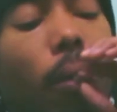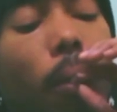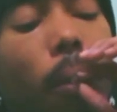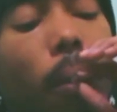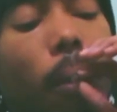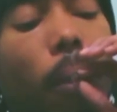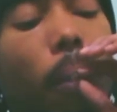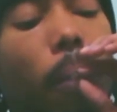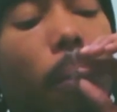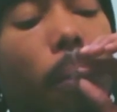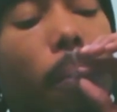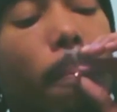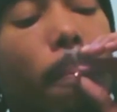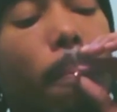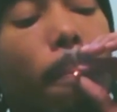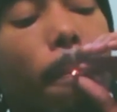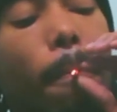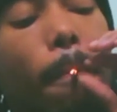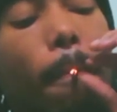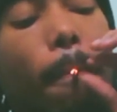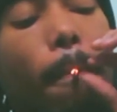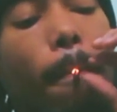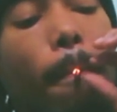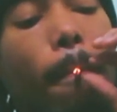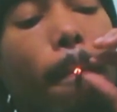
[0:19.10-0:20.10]
and my brothers.
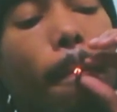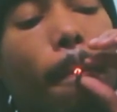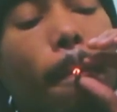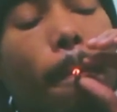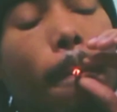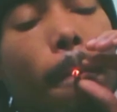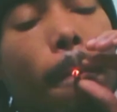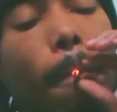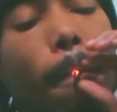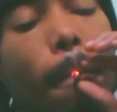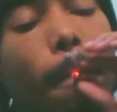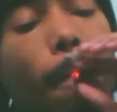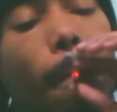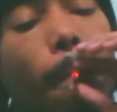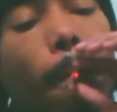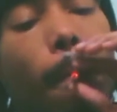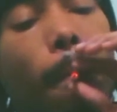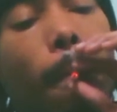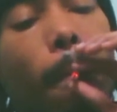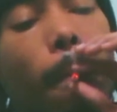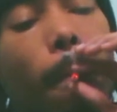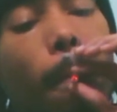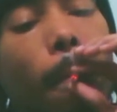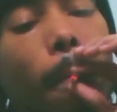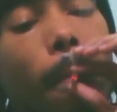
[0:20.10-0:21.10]
Grown and breeded
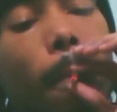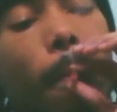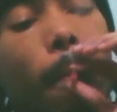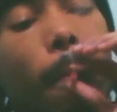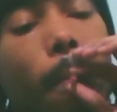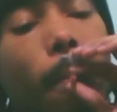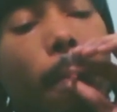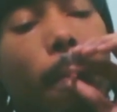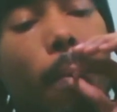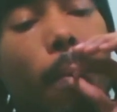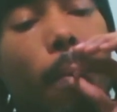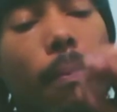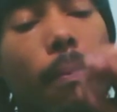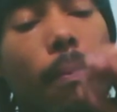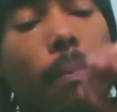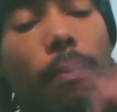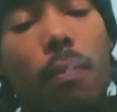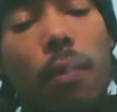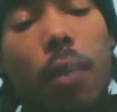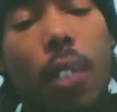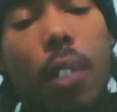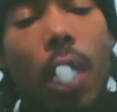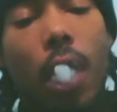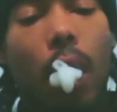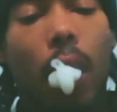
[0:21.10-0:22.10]
and cultivated.
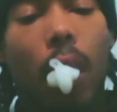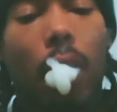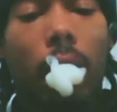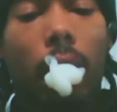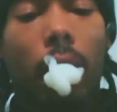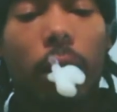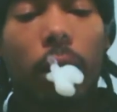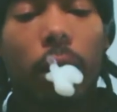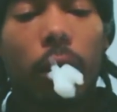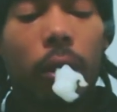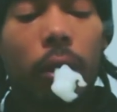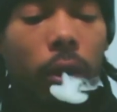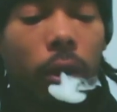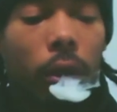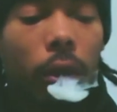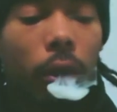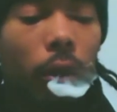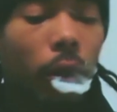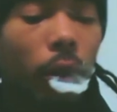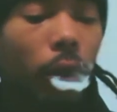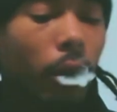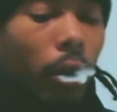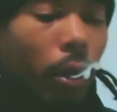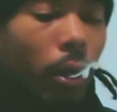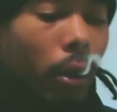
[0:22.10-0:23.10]
It's a blessing most of us
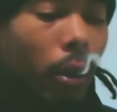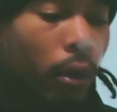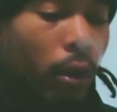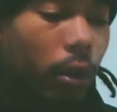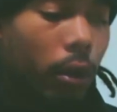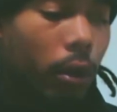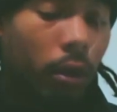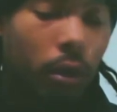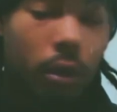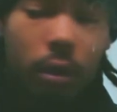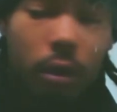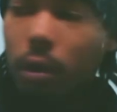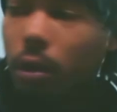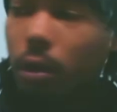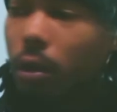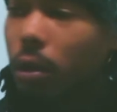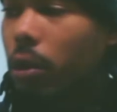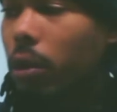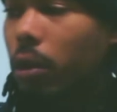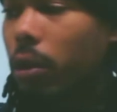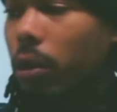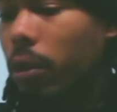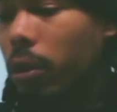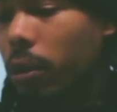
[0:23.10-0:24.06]
made it. Some plant